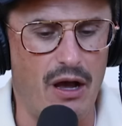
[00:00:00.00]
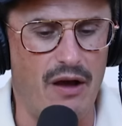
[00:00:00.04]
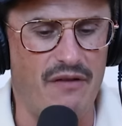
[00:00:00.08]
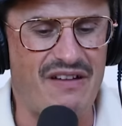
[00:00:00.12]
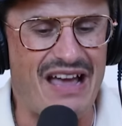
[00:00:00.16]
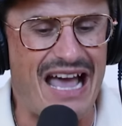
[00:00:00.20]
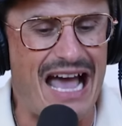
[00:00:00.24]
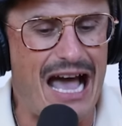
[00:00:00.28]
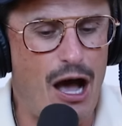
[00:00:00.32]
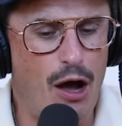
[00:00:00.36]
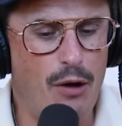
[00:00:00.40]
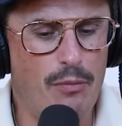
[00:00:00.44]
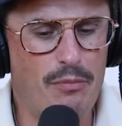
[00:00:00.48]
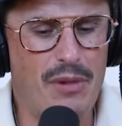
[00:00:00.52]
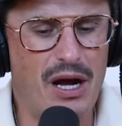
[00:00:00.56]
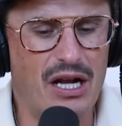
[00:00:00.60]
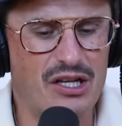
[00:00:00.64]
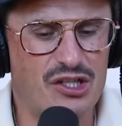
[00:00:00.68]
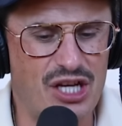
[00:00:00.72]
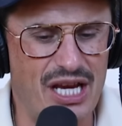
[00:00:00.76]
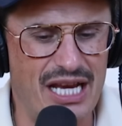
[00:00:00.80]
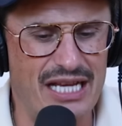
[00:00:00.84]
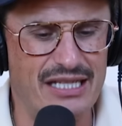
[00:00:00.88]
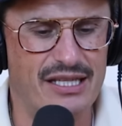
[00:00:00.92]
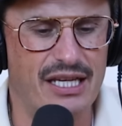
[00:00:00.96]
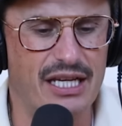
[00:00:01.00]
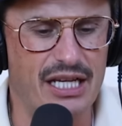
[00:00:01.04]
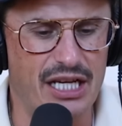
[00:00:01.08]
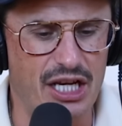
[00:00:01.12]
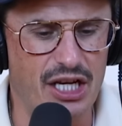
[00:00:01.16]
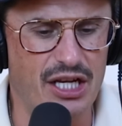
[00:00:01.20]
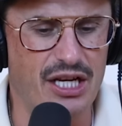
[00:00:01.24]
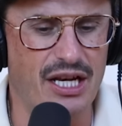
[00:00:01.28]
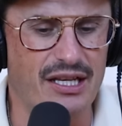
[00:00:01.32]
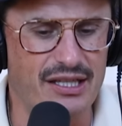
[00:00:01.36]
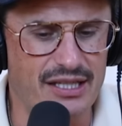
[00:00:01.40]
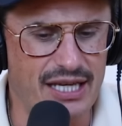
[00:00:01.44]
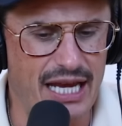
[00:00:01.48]
of how much is it
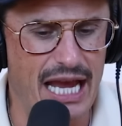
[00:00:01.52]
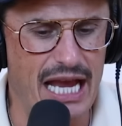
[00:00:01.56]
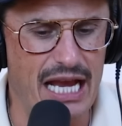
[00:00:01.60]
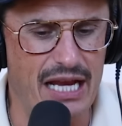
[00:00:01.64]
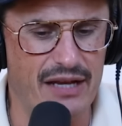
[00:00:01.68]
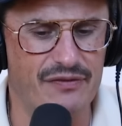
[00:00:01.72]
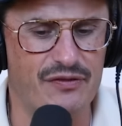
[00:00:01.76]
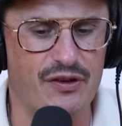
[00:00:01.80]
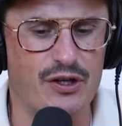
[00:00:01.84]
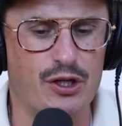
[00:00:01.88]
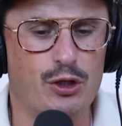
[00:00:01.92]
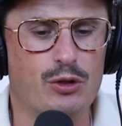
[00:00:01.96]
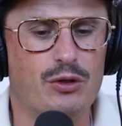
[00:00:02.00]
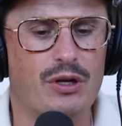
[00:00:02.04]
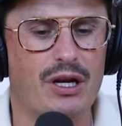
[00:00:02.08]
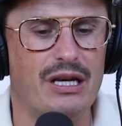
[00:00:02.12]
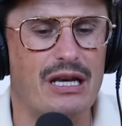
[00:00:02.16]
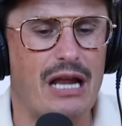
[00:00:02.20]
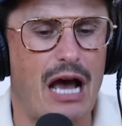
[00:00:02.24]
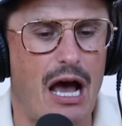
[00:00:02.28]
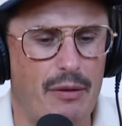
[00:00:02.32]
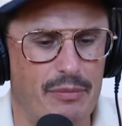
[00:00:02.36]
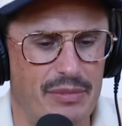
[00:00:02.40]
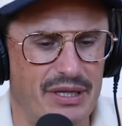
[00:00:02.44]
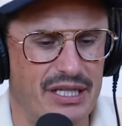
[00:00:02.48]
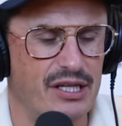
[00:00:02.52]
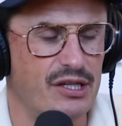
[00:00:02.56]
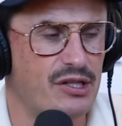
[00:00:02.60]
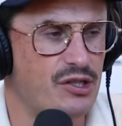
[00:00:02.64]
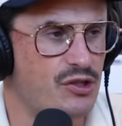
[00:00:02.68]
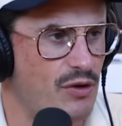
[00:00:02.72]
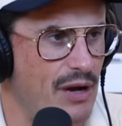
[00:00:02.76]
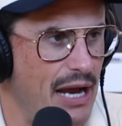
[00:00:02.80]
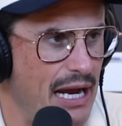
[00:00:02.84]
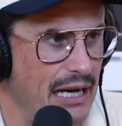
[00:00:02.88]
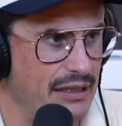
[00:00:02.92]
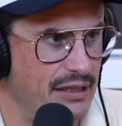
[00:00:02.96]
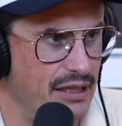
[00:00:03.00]
going to take for you to not be
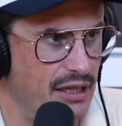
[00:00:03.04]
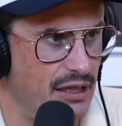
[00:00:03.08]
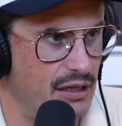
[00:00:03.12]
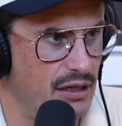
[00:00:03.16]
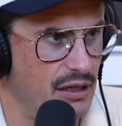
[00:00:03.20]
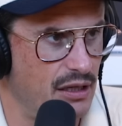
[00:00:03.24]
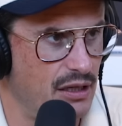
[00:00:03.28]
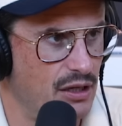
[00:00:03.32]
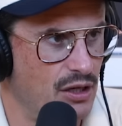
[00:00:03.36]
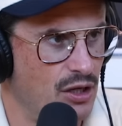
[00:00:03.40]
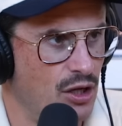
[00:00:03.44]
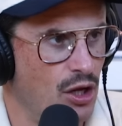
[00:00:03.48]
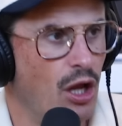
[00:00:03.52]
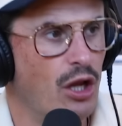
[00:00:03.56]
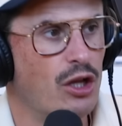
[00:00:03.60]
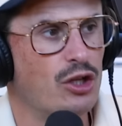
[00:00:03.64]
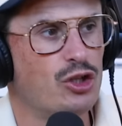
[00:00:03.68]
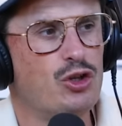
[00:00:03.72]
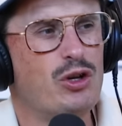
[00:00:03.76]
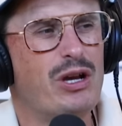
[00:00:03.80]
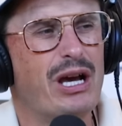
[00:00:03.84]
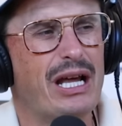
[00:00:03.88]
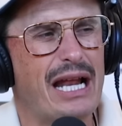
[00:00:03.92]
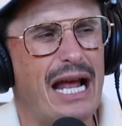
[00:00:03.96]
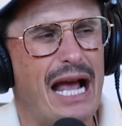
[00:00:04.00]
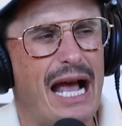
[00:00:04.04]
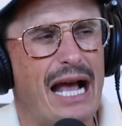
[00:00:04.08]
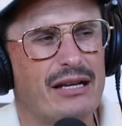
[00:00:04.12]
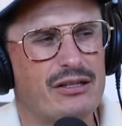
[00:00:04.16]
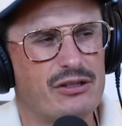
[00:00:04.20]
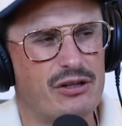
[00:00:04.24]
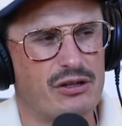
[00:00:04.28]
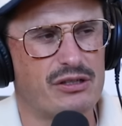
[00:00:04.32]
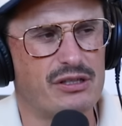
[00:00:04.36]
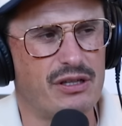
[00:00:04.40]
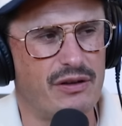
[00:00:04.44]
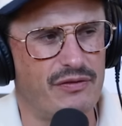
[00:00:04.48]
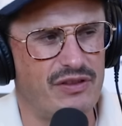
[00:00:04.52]
distracted? Mm. You got to
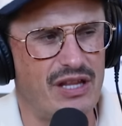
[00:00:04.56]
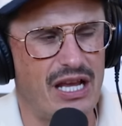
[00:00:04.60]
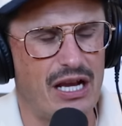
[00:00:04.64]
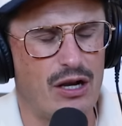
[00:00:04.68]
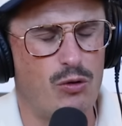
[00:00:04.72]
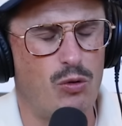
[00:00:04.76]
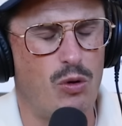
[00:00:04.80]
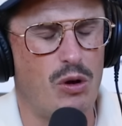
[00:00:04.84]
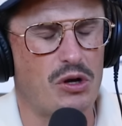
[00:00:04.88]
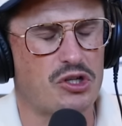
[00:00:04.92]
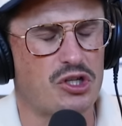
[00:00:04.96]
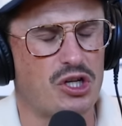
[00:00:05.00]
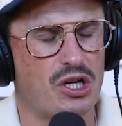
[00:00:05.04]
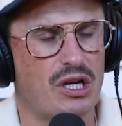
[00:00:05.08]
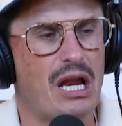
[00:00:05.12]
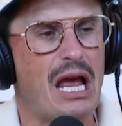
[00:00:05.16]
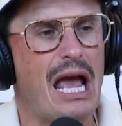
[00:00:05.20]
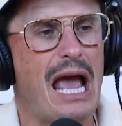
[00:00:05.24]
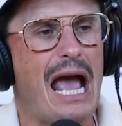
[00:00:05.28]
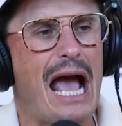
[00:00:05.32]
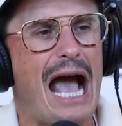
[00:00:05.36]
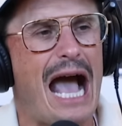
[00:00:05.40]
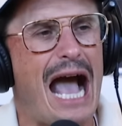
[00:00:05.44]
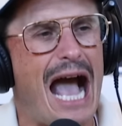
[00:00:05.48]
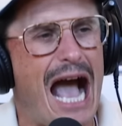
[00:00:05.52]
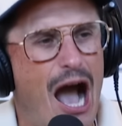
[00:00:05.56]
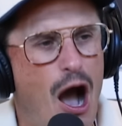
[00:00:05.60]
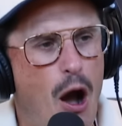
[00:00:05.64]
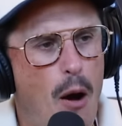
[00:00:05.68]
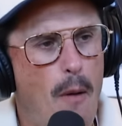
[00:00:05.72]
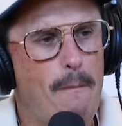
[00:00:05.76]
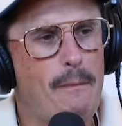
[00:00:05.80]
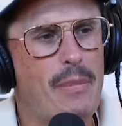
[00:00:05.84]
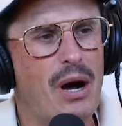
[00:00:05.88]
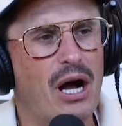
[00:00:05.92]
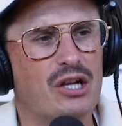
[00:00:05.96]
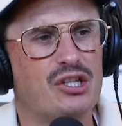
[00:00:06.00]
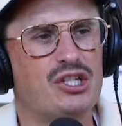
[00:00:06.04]
ask yourself that question. How
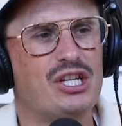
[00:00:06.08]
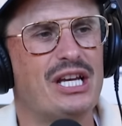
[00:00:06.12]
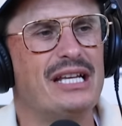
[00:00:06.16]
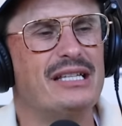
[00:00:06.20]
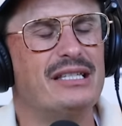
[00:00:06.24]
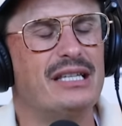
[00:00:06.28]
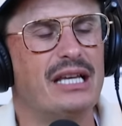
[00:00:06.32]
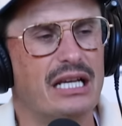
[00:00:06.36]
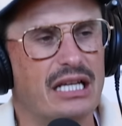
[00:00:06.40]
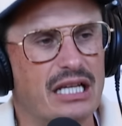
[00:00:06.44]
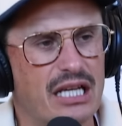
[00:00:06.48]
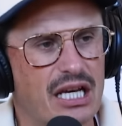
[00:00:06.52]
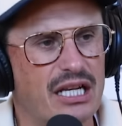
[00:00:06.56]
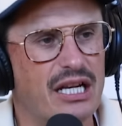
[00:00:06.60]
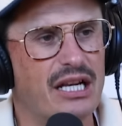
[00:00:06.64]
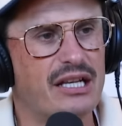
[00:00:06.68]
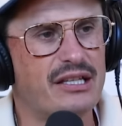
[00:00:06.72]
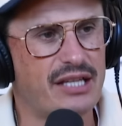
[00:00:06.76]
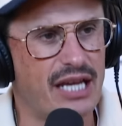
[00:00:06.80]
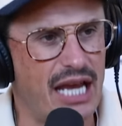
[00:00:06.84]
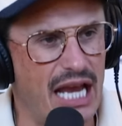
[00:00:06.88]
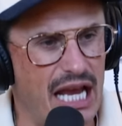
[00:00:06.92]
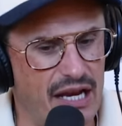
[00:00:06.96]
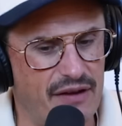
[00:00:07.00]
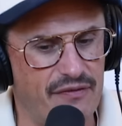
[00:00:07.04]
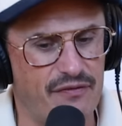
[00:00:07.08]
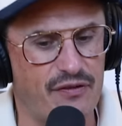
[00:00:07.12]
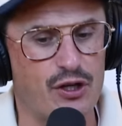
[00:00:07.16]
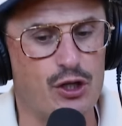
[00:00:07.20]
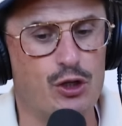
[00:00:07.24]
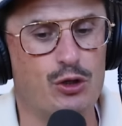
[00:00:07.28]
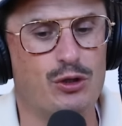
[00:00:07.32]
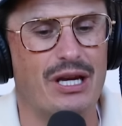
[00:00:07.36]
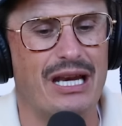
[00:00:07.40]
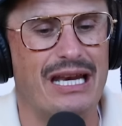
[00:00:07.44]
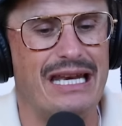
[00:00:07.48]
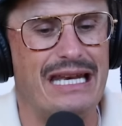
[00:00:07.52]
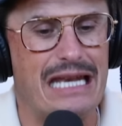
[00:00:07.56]
much is it going to take for
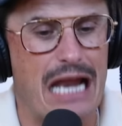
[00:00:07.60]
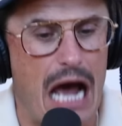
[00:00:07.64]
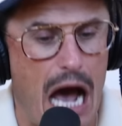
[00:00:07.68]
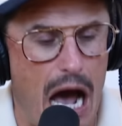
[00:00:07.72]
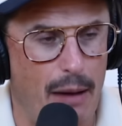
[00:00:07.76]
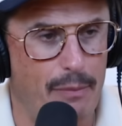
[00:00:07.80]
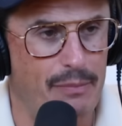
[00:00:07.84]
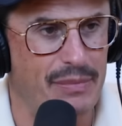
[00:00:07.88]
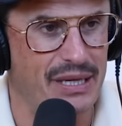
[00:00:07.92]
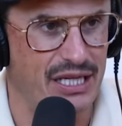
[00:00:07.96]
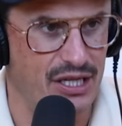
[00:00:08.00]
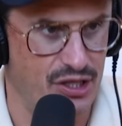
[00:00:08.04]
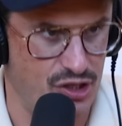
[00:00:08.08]
you to not be